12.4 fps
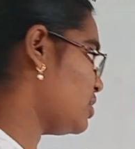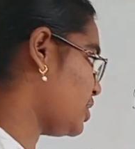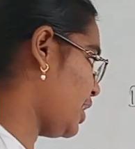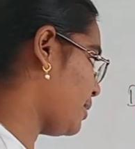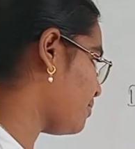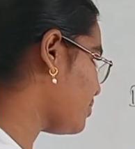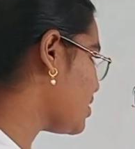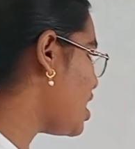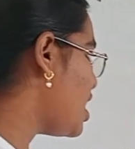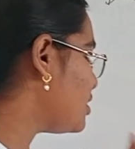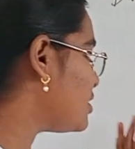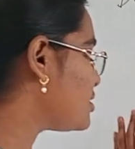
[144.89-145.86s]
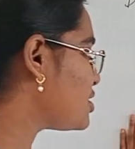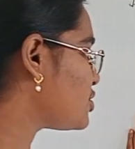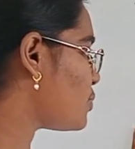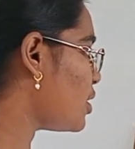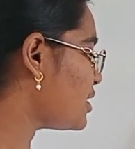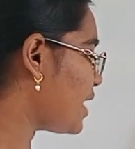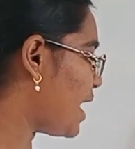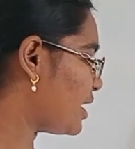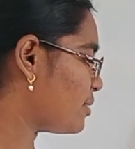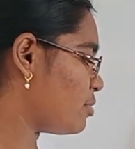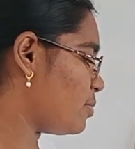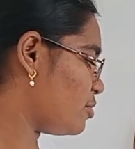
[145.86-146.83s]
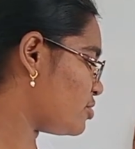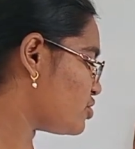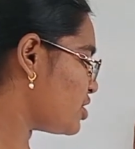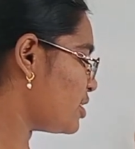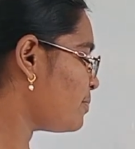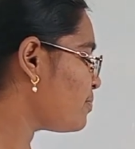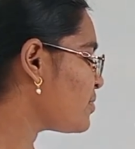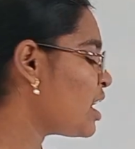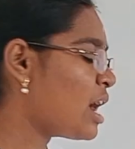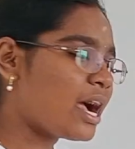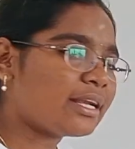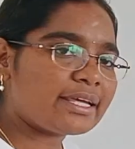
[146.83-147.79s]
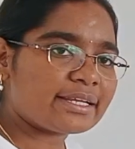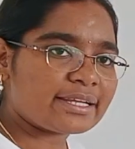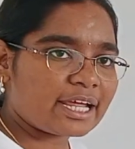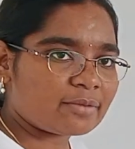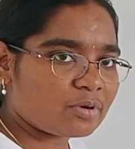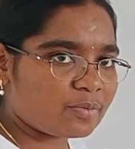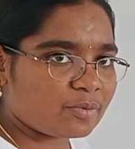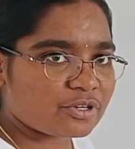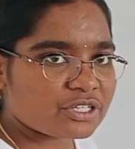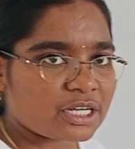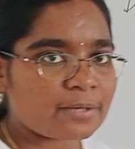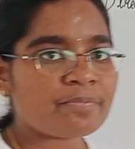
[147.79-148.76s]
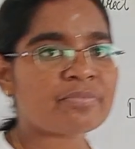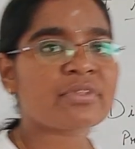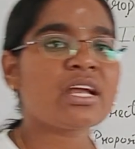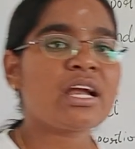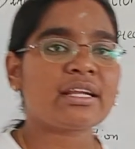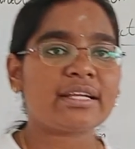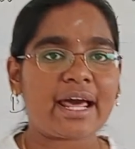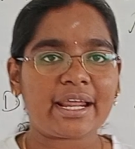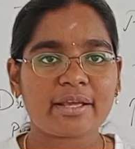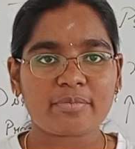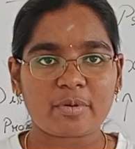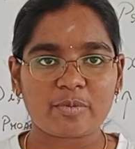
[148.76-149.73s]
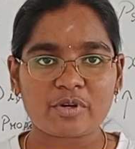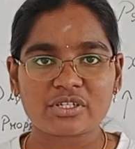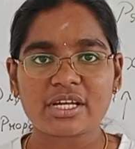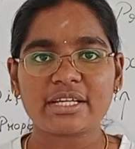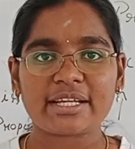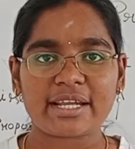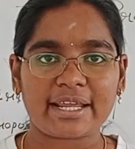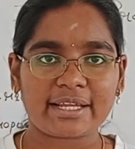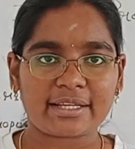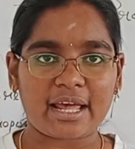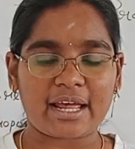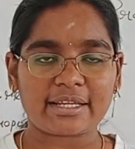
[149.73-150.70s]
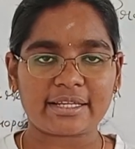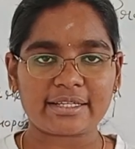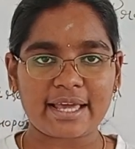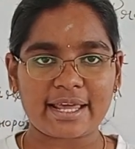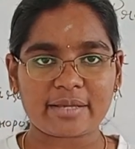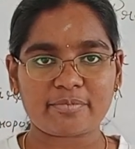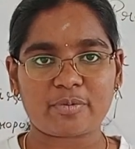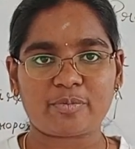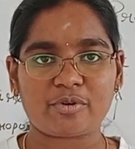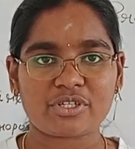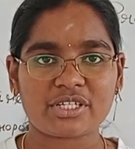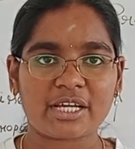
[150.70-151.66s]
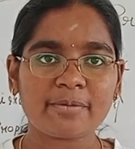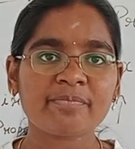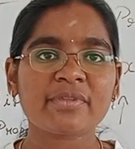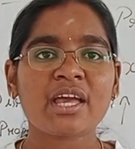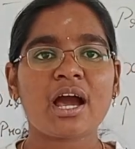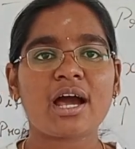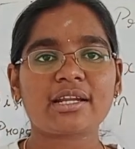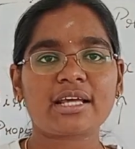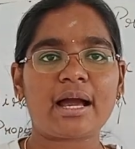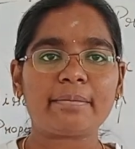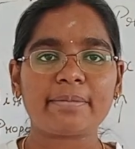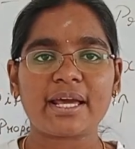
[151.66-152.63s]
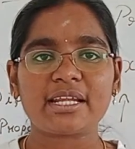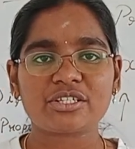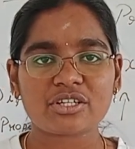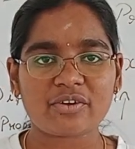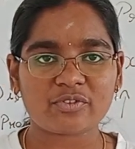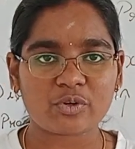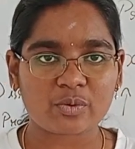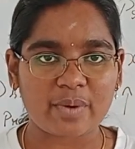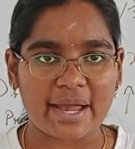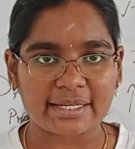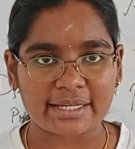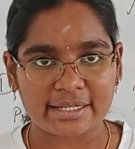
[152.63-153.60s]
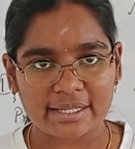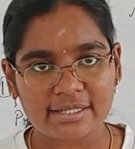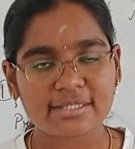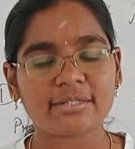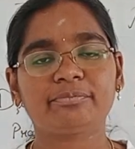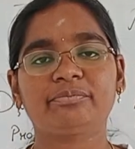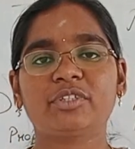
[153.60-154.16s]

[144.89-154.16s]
Okay, this is what direct proportion and indirect proportion. Direct proportion and indirect proportion are comparison of two quantities.